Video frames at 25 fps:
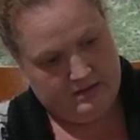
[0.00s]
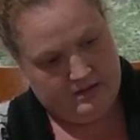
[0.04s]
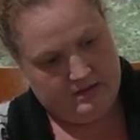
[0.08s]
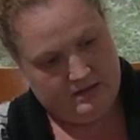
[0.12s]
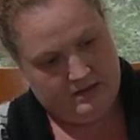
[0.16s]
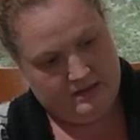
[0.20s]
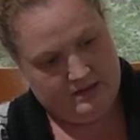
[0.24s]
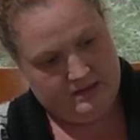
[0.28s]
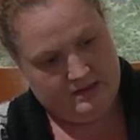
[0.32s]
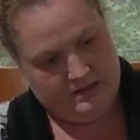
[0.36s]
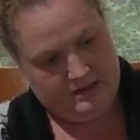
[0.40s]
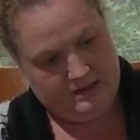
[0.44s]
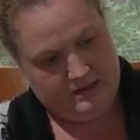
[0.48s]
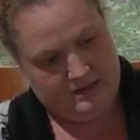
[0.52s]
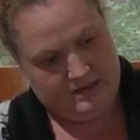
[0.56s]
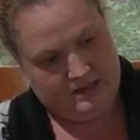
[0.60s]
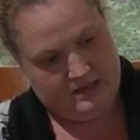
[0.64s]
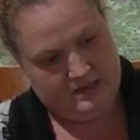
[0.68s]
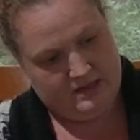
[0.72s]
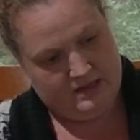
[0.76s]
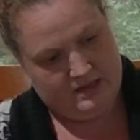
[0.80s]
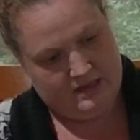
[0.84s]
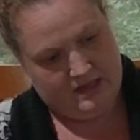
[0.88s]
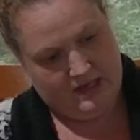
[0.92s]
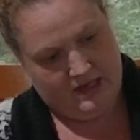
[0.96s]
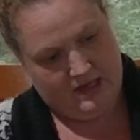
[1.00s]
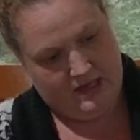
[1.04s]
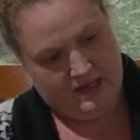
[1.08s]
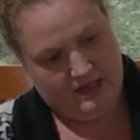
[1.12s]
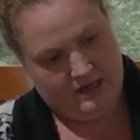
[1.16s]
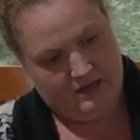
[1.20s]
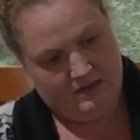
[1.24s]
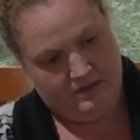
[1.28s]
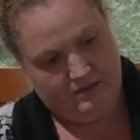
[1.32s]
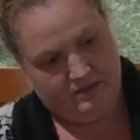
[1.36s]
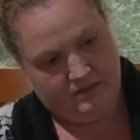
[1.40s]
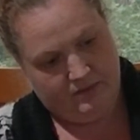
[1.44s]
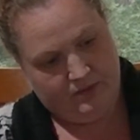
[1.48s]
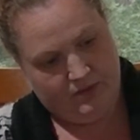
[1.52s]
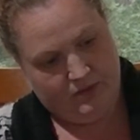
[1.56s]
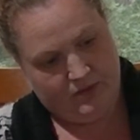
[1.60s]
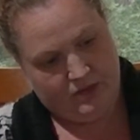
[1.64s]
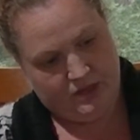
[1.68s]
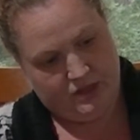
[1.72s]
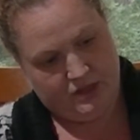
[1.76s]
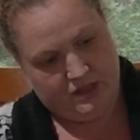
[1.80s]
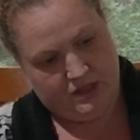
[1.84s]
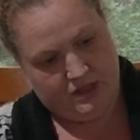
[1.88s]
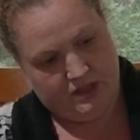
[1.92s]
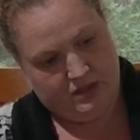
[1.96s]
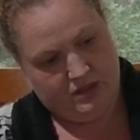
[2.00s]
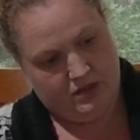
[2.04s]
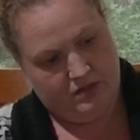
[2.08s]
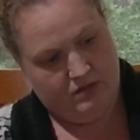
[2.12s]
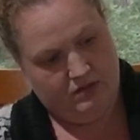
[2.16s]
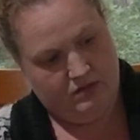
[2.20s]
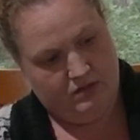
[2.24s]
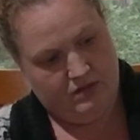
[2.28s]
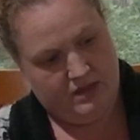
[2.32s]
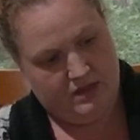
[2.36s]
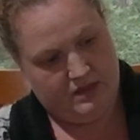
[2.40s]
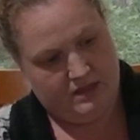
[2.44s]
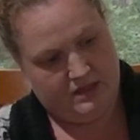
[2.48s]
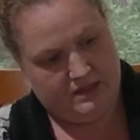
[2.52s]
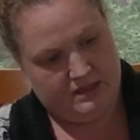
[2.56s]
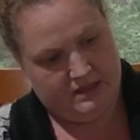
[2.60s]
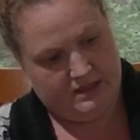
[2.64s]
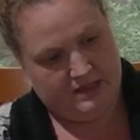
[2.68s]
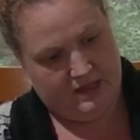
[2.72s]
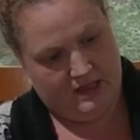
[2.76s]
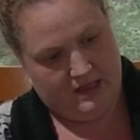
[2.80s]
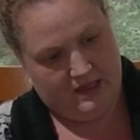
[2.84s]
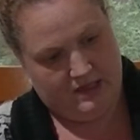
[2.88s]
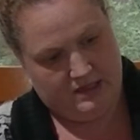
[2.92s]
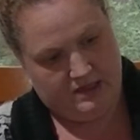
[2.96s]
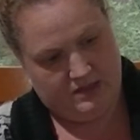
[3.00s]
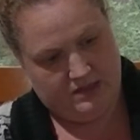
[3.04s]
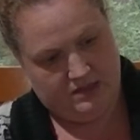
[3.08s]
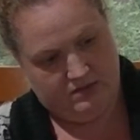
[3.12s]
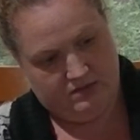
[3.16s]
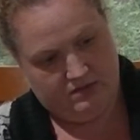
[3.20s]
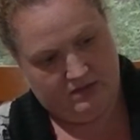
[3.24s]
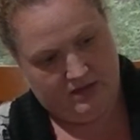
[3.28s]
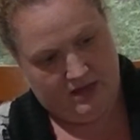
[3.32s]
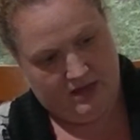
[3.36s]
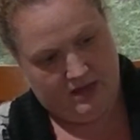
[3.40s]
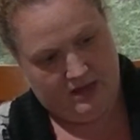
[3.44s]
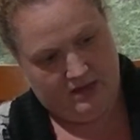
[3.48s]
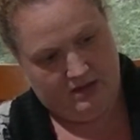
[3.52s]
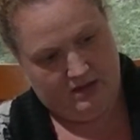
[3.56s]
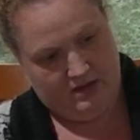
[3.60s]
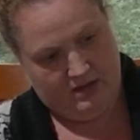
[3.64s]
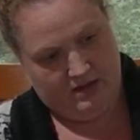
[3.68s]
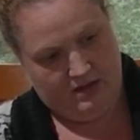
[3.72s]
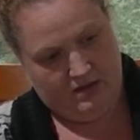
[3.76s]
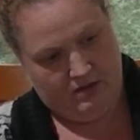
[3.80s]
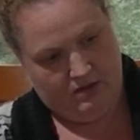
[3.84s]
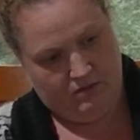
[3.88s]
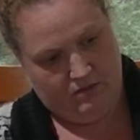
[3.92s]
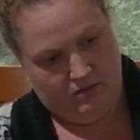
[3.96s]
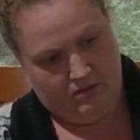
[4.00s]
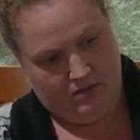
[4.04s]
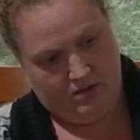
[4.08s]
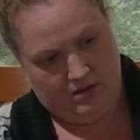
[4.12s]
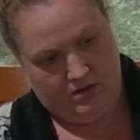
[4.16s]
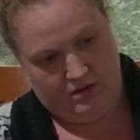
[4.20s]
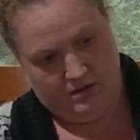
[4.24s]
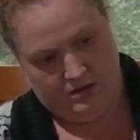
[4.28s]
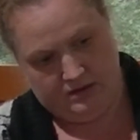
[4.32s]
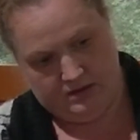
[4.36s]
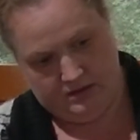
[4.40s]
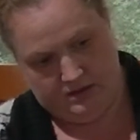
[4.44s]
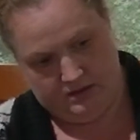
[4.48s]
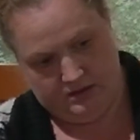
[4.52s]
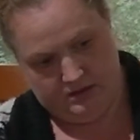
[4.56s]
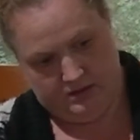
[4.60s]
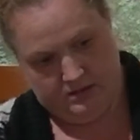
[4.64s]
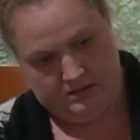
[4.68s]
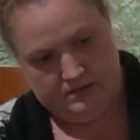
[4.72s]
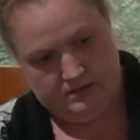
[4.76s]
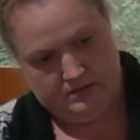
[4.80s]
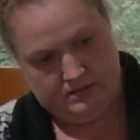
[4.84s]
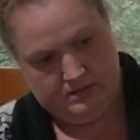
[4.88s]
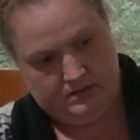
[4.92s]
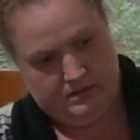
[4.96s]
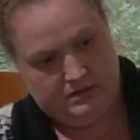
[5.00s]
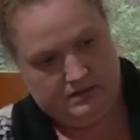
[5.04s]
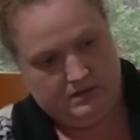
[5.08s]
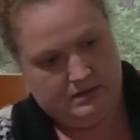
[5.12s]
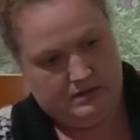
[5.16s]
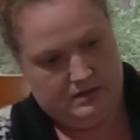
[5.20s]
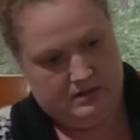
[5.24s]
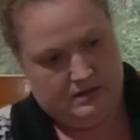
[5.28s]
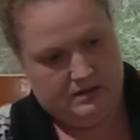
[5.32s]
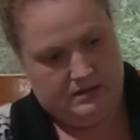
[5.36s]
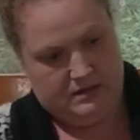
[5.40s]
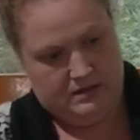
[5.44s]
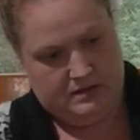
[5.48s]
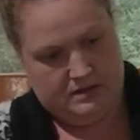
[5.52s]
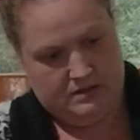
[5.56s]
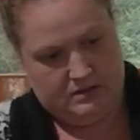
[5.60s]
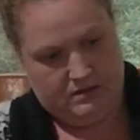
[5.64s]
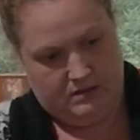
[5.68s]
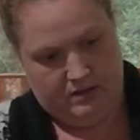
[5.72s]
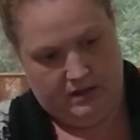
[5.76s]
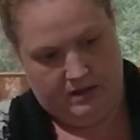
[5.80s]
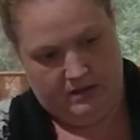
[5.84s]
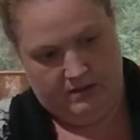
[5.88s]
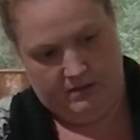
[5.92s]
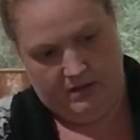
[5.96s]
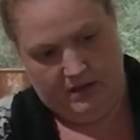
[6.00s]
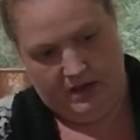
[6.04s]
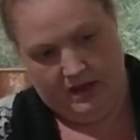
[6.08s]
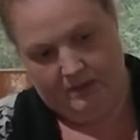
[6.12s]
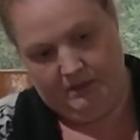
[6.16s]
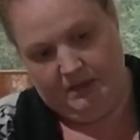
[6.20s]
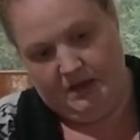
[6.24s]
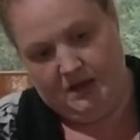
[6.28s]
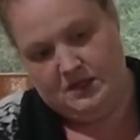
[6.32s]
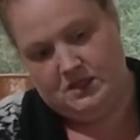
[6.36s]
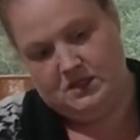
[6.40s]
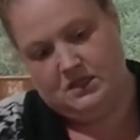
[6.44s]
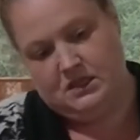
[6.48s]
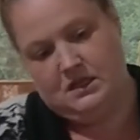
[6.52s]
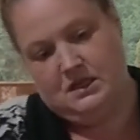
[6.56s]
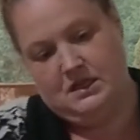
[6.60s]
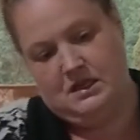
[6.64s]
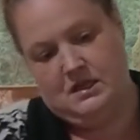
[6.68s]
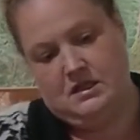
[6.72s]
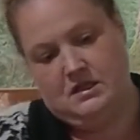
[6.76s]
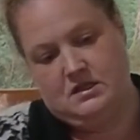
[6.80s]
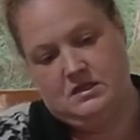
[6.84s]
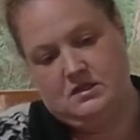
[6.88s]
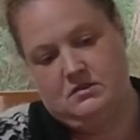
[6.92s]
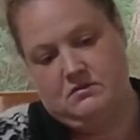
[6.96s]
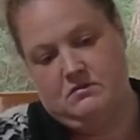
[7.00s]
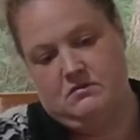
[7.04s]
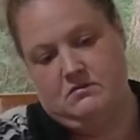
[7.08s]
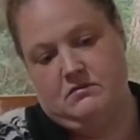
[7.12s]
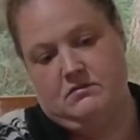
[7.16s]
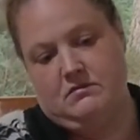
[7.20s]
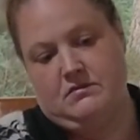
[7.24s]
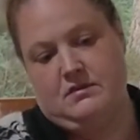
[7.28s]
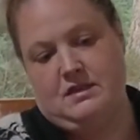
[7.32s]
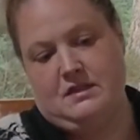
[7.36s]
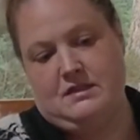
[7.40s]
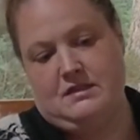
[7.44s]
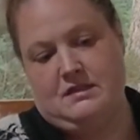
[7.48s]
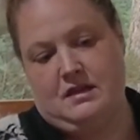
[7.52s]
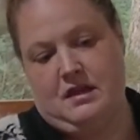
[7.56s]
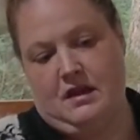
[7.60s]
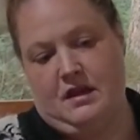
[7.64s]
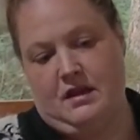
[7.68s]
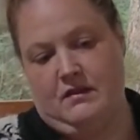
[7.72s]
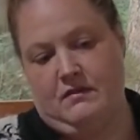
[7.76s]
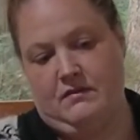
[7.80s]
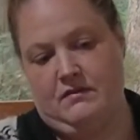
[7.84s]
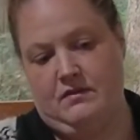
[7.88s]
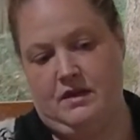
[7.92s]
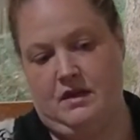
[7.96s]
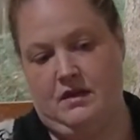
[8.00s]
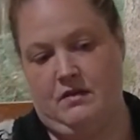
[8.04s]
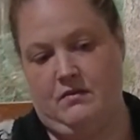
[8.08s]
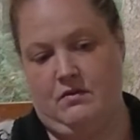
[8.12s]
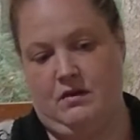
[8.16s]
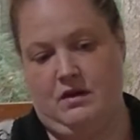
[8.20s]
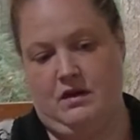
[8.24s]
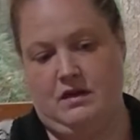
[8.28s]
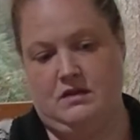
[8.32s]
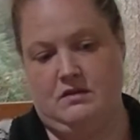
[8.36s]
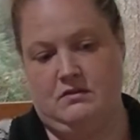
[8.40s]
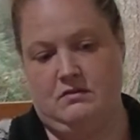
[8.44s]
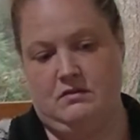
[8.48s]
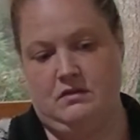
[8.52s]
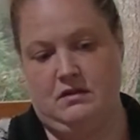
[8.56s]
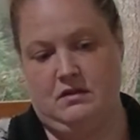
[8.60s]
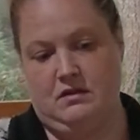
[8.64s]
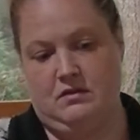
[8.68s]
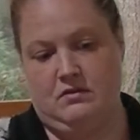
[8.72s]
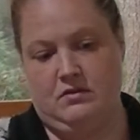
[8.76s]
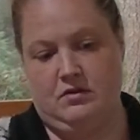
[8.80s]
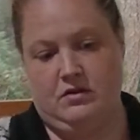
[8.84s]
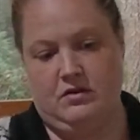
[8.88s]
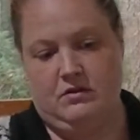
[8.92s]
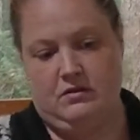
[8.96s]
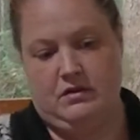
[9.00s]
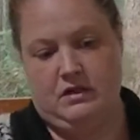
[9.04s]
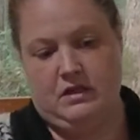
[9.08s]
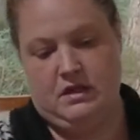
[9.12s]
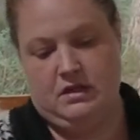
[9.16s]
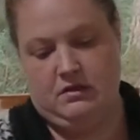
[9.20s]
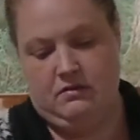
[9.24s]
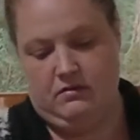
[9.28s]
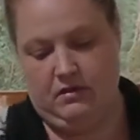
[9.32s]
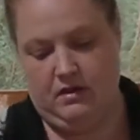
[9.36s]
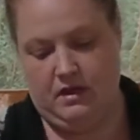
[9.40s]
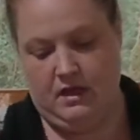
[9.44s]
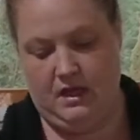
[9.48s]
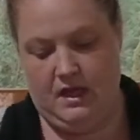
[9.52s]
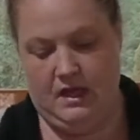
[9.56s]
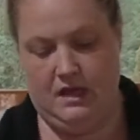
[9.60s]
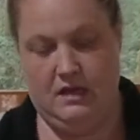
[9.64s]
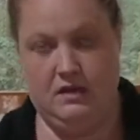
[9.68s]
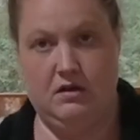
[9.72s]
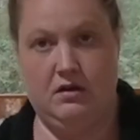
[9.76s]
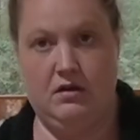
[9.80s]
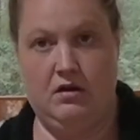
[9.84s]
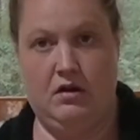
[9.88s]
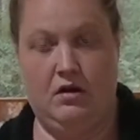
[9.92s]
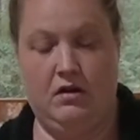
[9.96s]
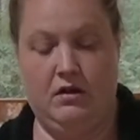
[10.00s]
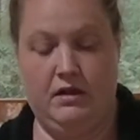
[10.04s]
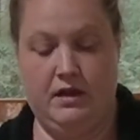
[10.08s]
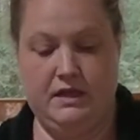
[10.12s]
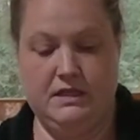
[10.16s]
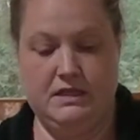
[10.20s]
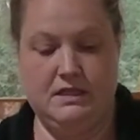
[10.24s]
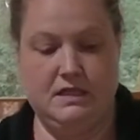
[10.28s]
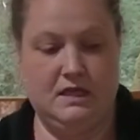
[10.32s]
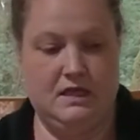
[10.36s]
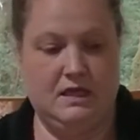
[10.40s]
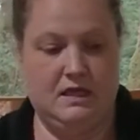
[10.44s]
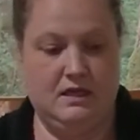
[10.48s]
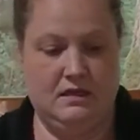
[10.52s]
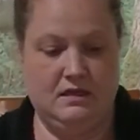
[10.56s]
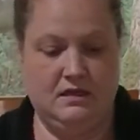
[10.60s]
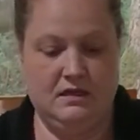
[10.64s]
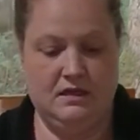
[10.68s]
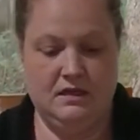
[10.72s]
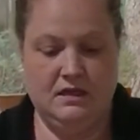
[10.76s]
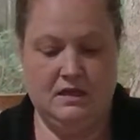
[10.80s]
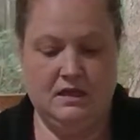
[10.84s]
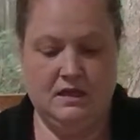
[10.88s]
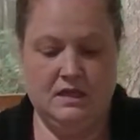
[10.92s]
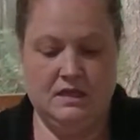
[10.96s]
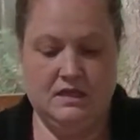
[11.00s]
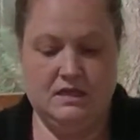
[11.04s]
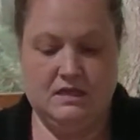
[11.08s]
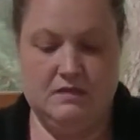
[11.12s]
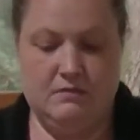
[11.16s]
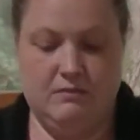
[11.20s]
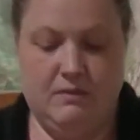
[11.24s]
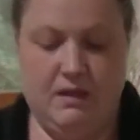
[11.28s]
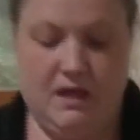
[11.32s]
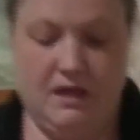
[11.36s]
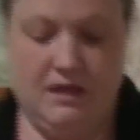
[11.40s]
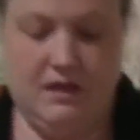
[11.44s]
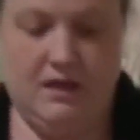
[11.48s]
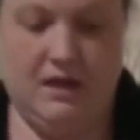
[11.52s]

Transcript: this is the design portion. You can decide to do anything you want. So I'm actually gonna do this kind of thing where I do a little curly Q on the end, and all I did to make